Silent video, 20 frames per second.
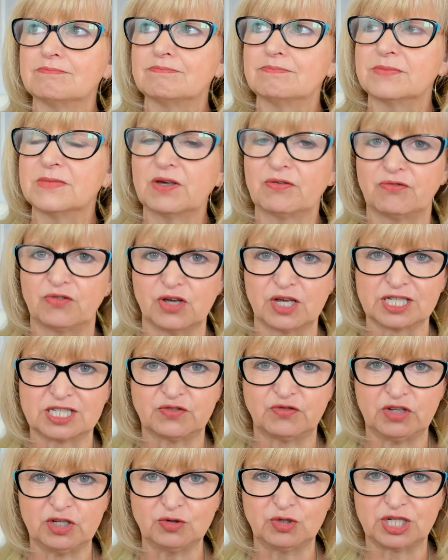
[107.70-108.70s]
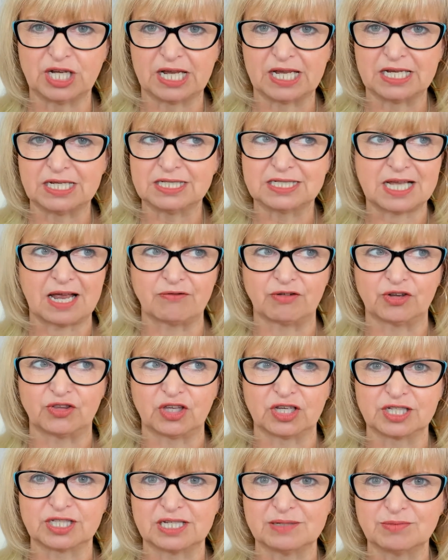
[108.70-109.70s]
The first few days,
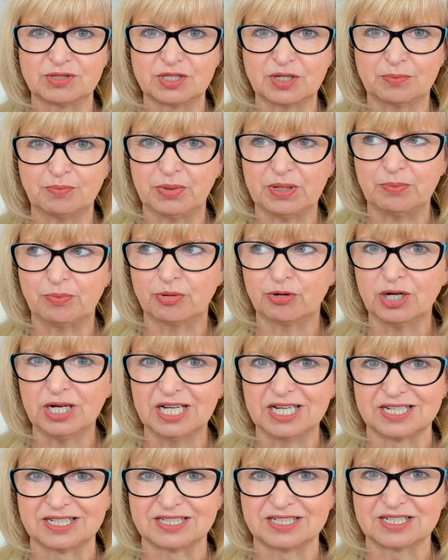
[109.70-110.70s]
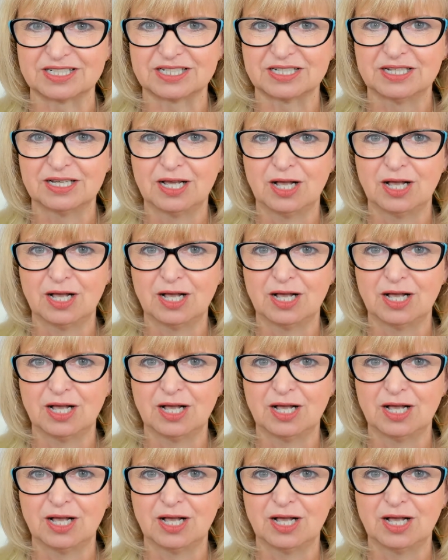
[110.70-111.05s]
everything seems to be brilliant.